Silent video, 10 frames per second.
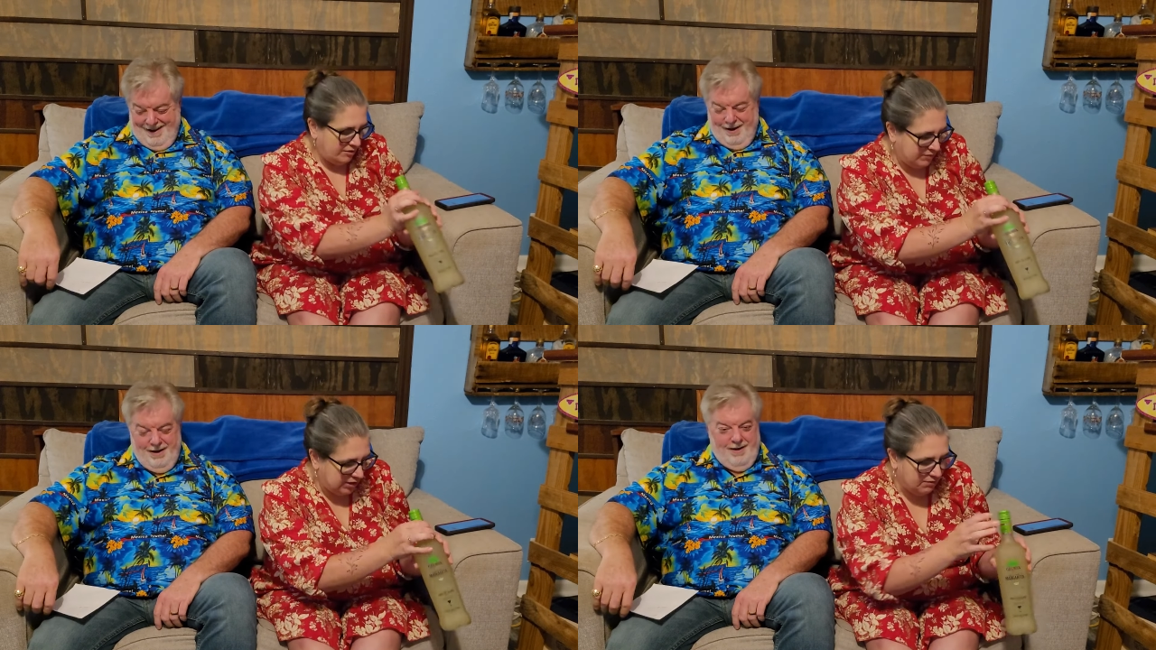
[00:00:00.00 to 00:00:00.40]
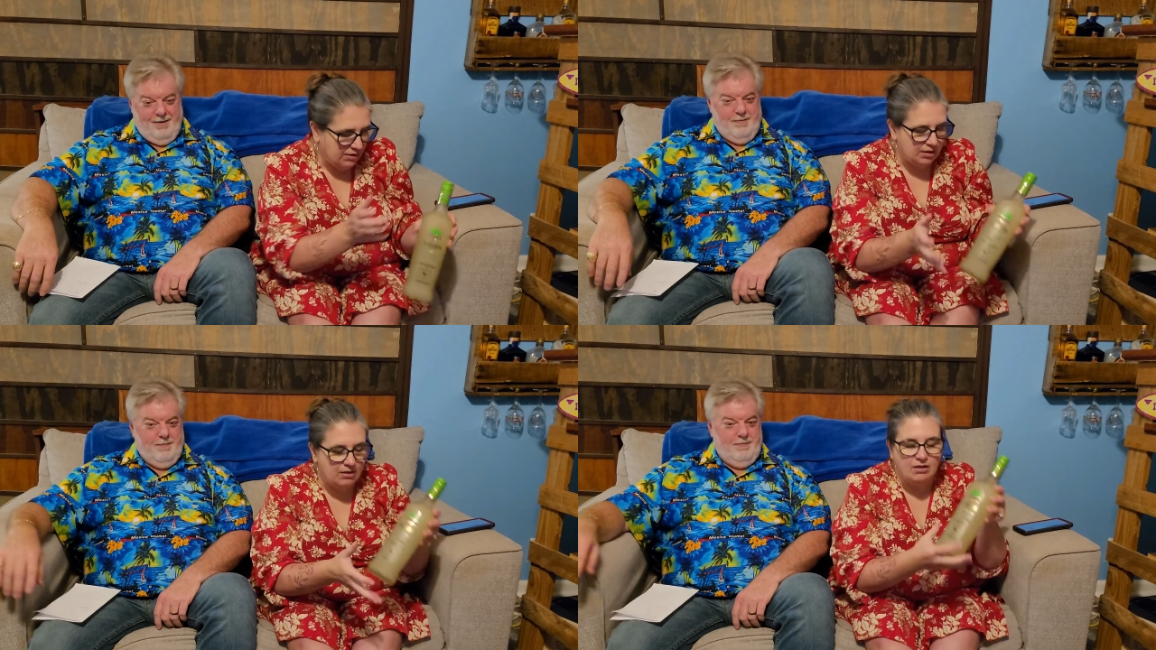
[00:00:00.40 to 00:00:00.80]
Speaker 1: But
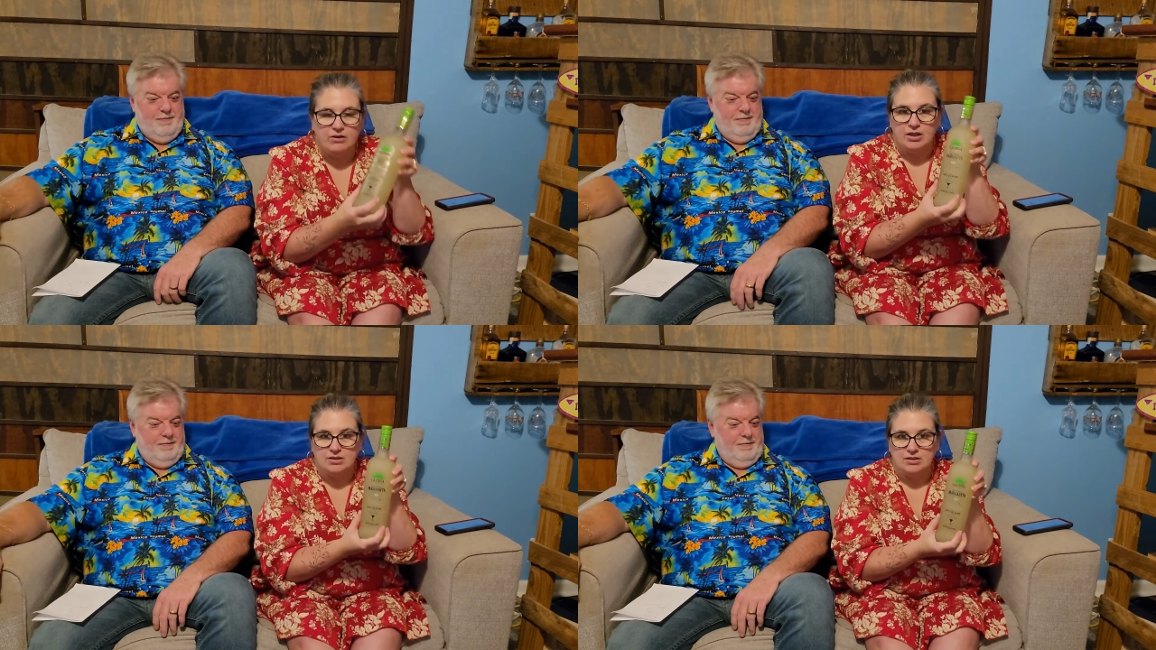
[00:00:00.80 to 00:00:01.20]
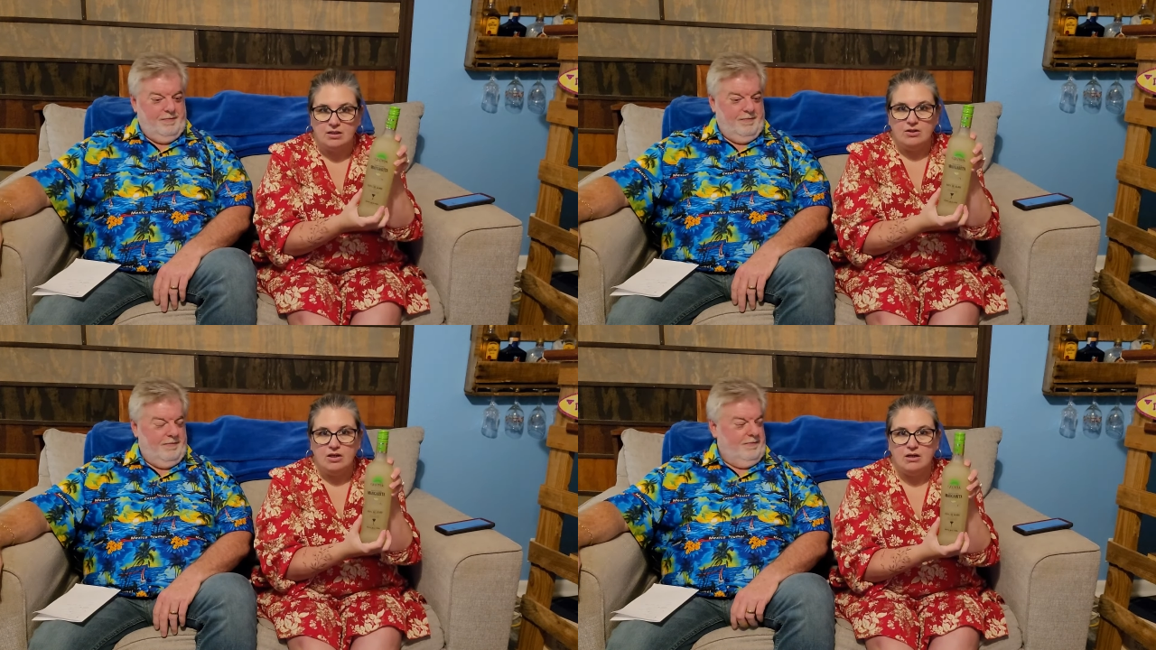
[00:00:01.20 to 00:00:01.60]
anyway, that's
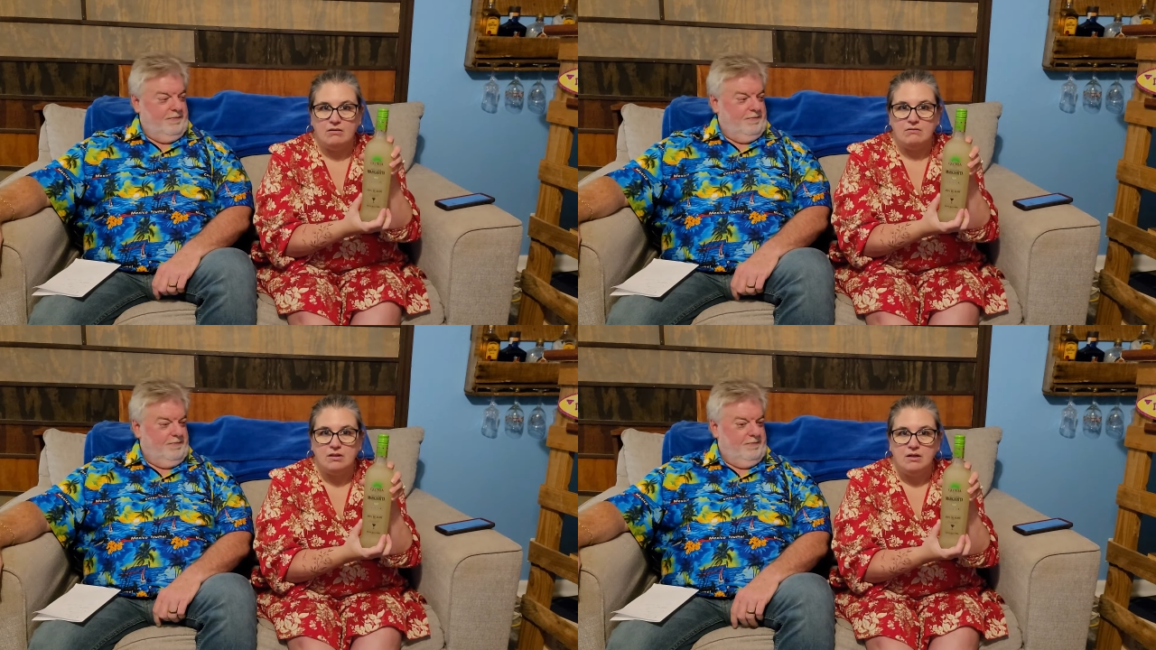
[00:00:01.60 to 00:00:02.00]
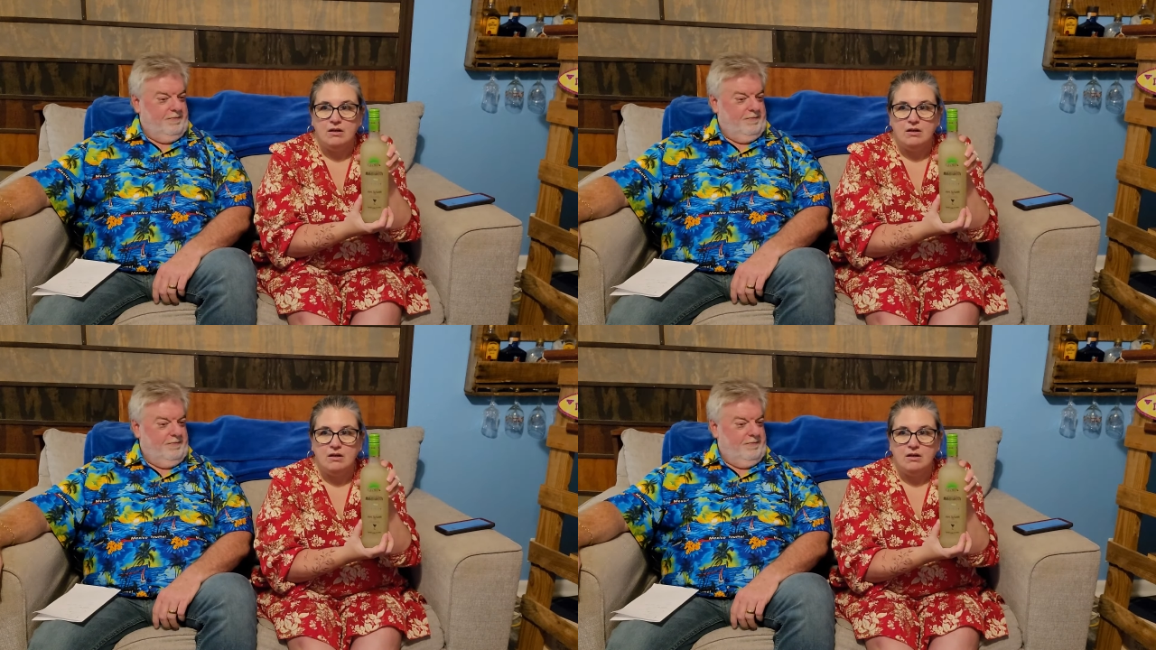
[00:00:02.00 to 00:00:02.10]
not allowed.